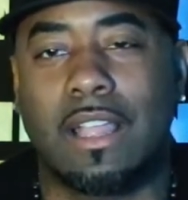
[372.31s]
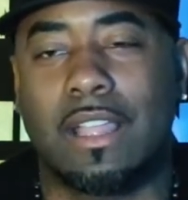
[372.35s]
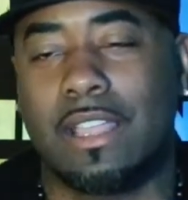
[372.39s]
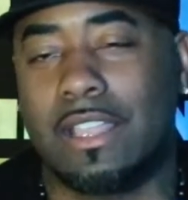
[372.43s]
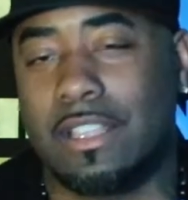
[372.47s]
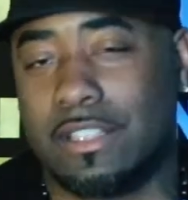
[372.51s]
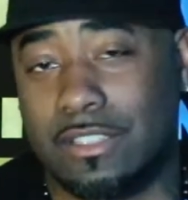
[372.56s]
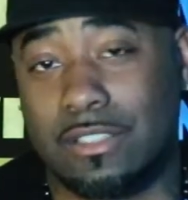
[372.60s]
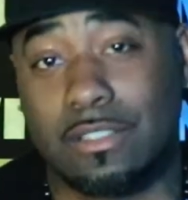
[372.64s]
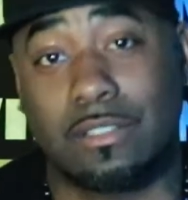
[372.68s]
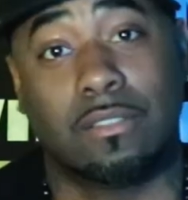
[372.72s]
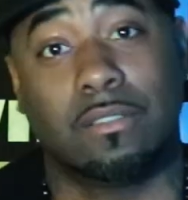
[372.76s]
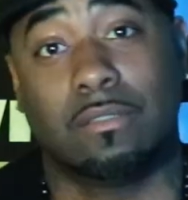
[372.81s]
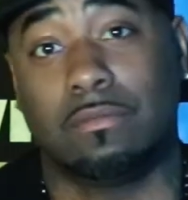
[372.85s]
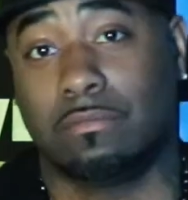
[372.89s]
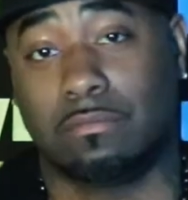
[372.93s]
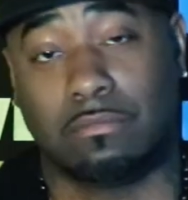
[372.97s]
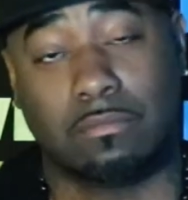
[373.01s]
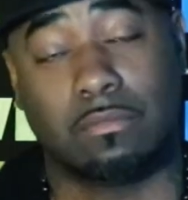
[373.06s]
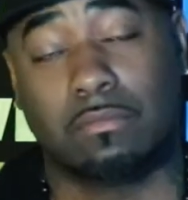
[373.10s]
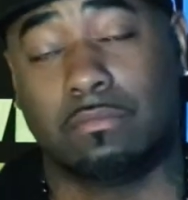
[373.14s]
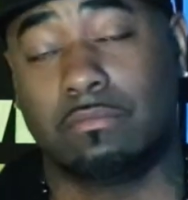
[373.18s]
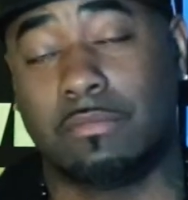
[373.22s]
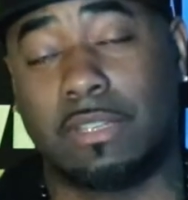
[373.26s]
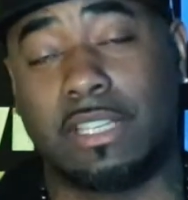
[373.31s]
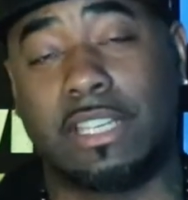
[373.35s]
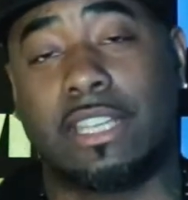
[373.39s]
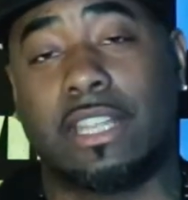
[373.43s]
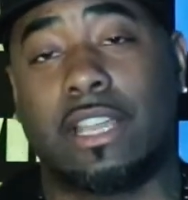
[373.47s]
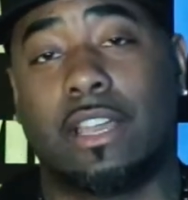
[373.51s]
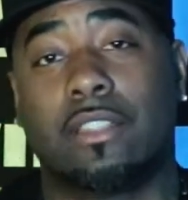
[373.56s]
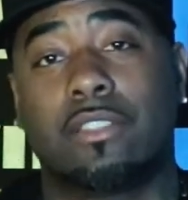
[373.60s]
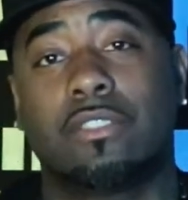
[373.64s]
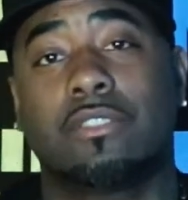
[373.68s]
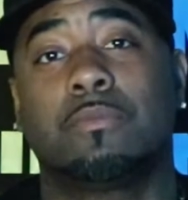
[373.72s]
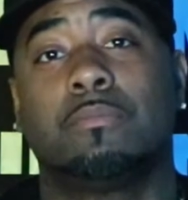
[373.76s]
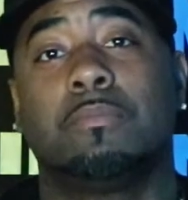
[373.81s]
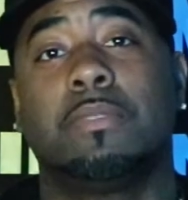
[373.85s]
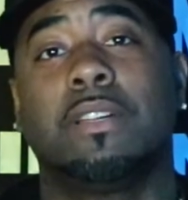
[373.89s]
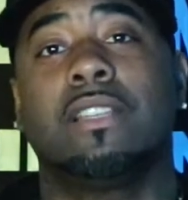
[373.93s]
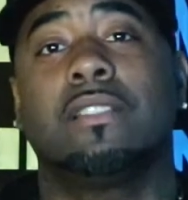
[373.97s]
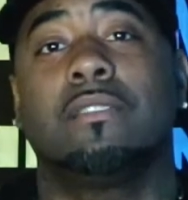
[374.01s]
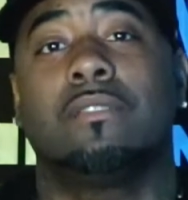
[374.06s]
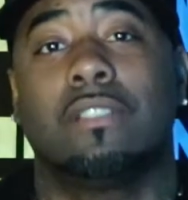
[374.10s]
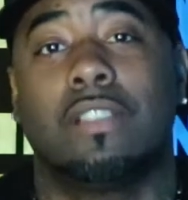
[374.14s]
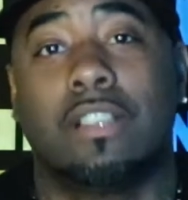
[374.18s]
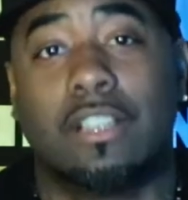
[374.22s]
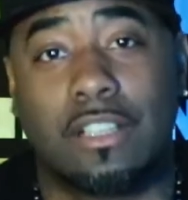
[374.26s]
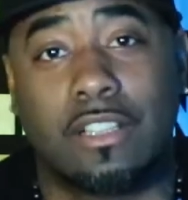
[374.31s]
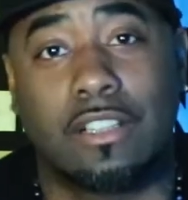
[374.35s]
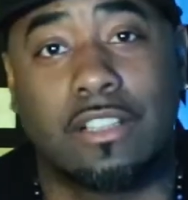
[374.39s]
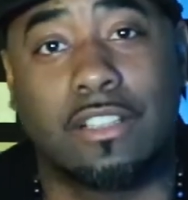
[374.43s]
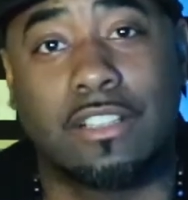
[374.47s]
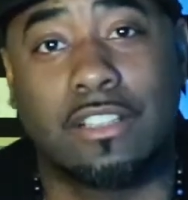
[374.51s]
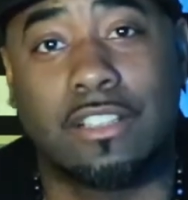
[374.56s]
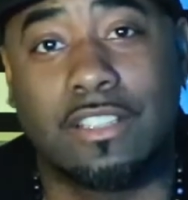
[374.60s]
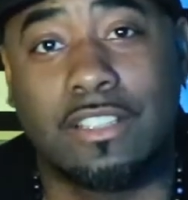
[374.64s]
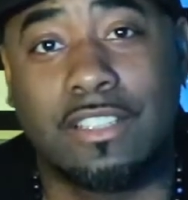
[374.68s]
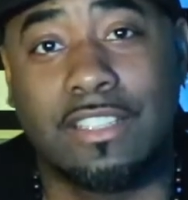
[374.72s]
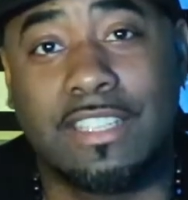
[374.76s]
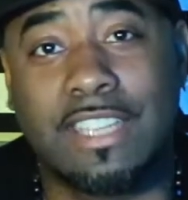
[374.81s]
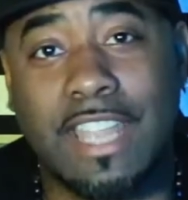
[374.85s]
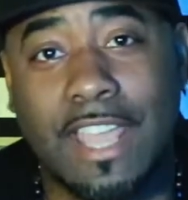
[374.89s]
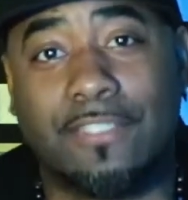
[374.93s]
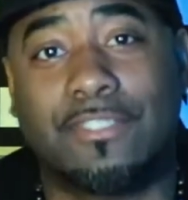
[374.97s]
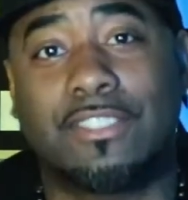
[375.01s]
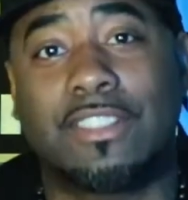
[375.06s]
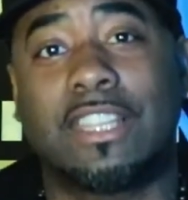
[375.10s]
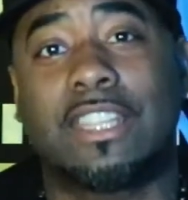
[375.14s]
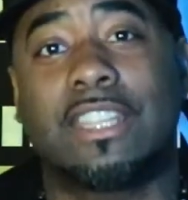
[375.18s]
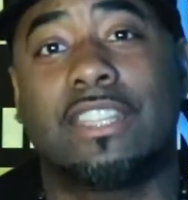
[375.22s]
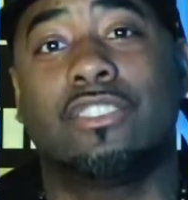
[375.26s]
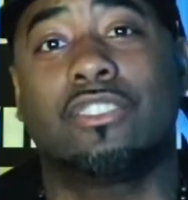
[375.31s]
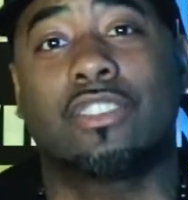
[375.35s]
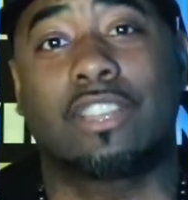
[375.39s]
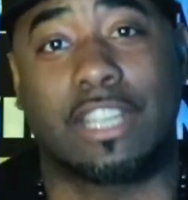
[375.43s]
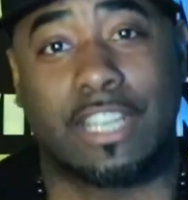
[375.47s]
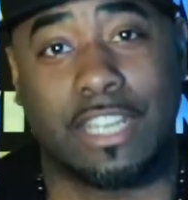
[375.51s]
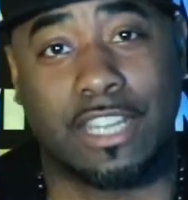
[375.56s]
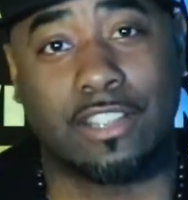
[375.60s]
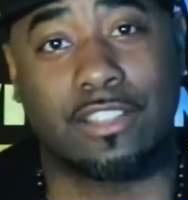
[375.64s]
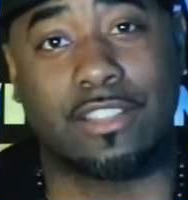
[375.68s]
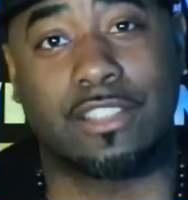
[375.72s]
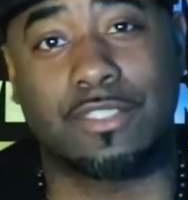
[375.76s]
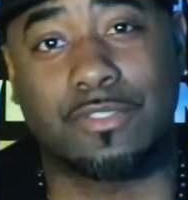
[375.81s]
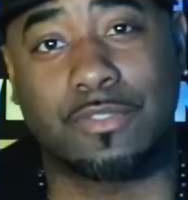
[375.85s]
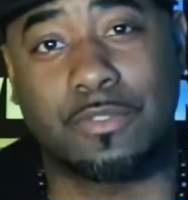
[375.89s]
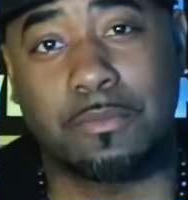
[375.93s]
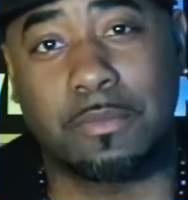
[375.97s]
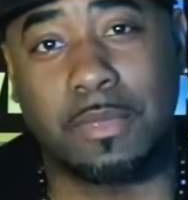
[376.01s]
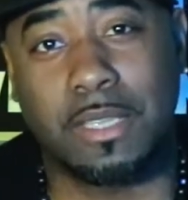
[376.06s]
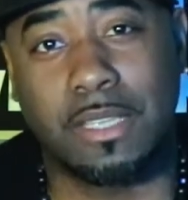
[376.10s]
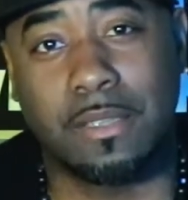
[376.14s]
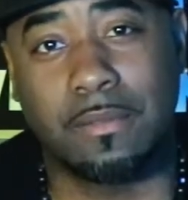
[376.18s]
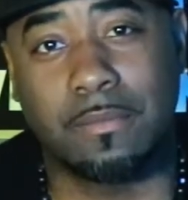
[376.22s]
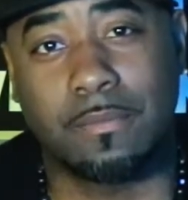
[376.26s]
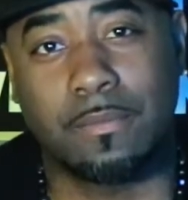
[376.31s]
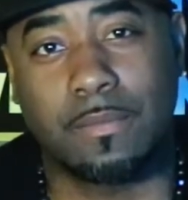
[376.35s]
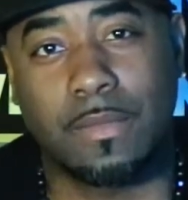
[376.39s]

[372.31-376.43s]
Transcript: and to many others, but definitely you're going to hear this from me.